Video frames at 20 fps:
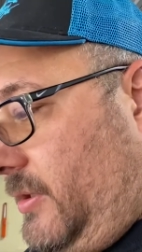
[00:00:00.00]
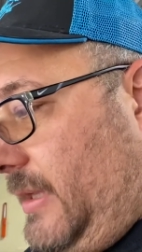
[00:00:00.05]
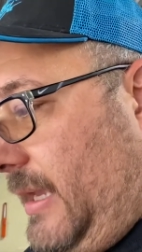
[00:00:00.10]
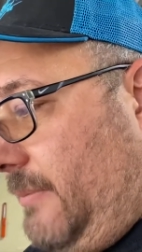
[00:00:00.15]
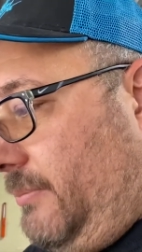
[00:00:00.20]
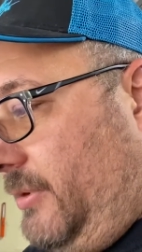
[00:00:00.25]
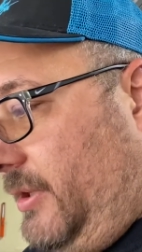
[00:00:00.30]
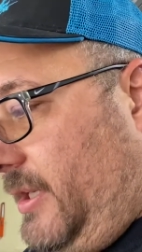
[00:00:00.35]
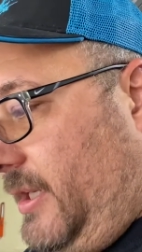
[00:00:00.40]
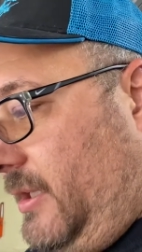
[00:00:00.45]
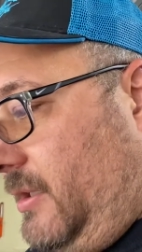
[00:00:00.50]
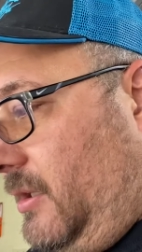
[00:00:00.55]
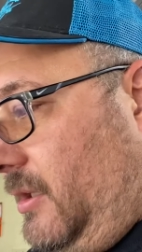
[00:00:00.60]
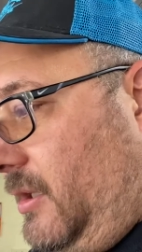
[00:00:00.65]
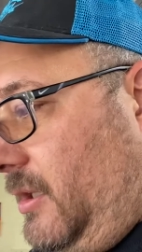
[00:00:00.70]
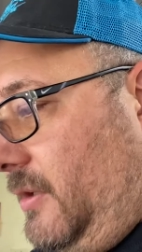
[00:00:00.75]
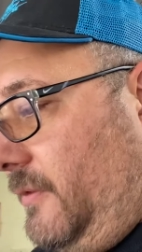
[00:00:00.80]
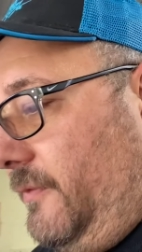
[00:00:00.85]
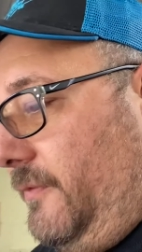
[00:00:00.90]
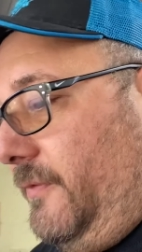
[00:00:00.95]
that plate
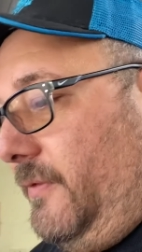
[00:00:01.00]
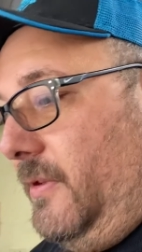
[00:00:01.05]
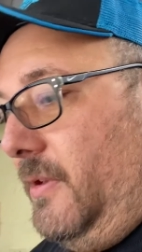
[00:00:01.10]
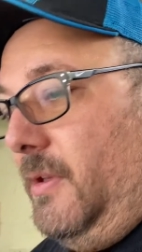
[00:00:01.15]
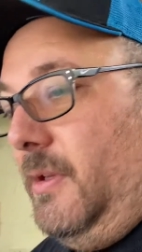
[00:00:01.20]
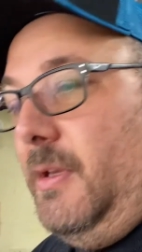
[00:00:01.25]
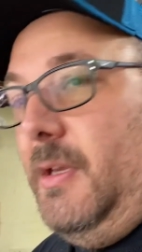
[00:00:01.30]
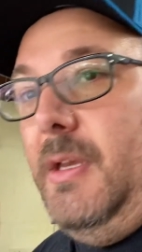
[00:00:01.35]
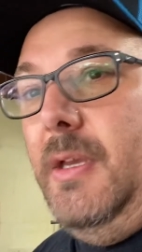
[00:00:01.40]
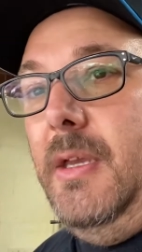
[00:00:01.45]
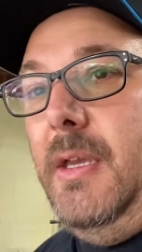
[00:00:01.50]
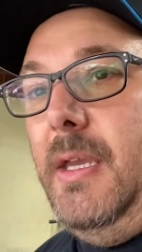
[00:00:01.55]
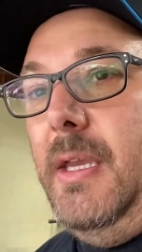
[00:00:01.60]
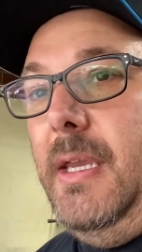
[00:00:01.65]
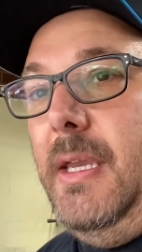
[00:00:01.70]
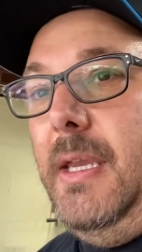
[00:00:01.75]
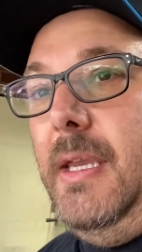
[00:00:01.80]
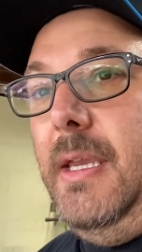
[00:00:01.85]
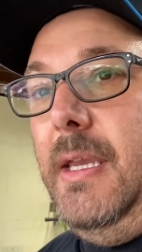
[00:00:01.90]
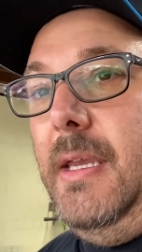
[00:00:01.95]
off
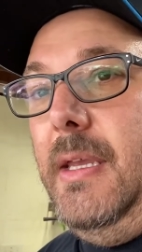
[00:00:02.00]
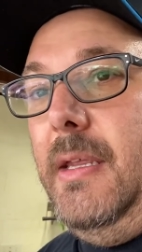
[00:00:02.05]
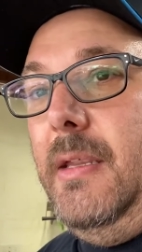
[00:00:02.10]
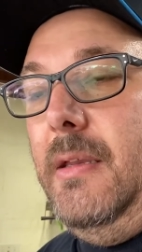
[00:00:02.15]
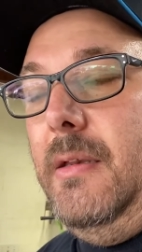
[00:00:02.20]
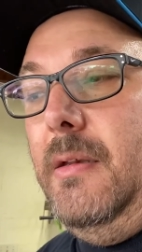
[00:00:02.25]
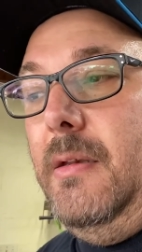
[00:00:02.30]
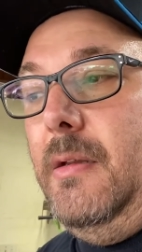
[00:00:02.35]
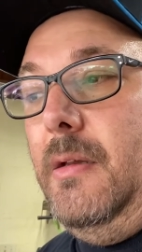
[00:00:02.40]
and